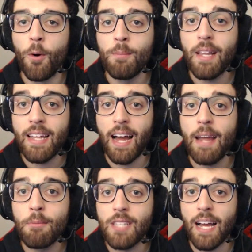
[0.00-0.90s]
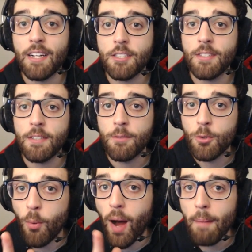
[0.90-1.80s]
the game was actually
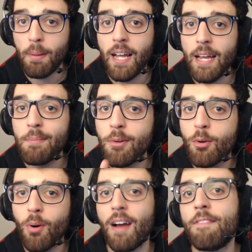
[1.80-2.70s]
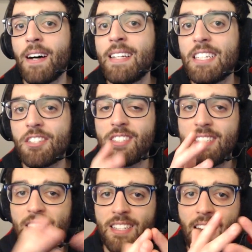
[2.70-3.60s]
quite playable and quite fun. It just
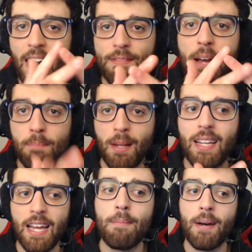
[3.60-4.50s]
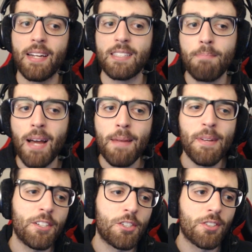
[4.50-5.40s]
didn't have that player base. Maybe
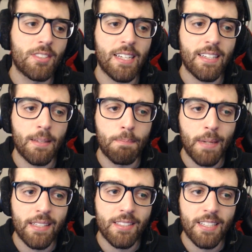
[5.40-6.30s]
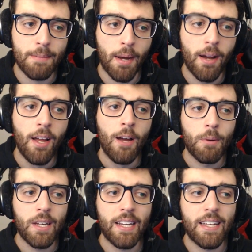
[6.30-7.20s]
it should sit in the B tier, but we're
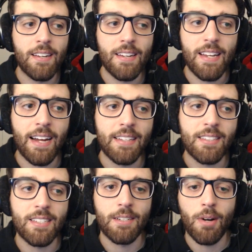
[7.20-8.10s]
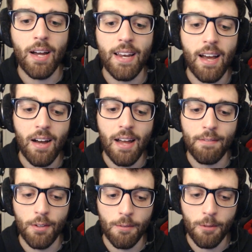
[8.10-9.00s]
going to hit it in the A tier right now. I
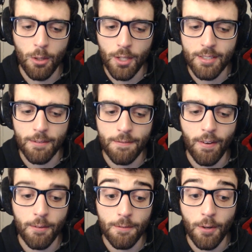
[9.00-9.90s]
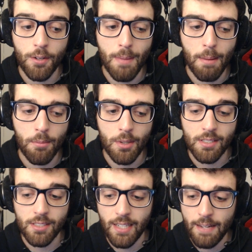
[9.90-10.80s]
have lots of fond memories,
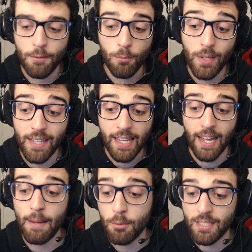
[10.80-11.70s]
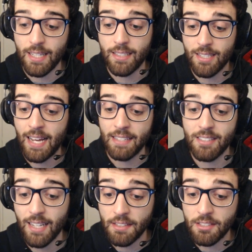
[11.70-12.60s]
and even when the game was at its last
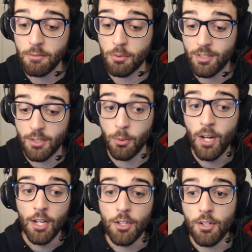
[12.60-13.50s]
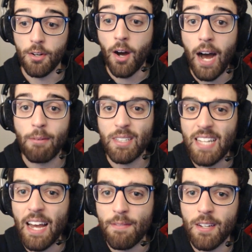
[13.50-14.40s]
legs, it was still, you know, Hi-Rez
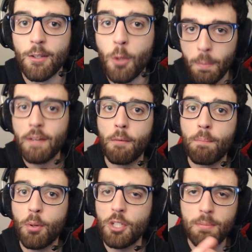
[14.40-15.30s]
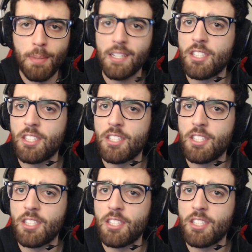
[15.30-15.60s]
gave it a little bit of a push, but it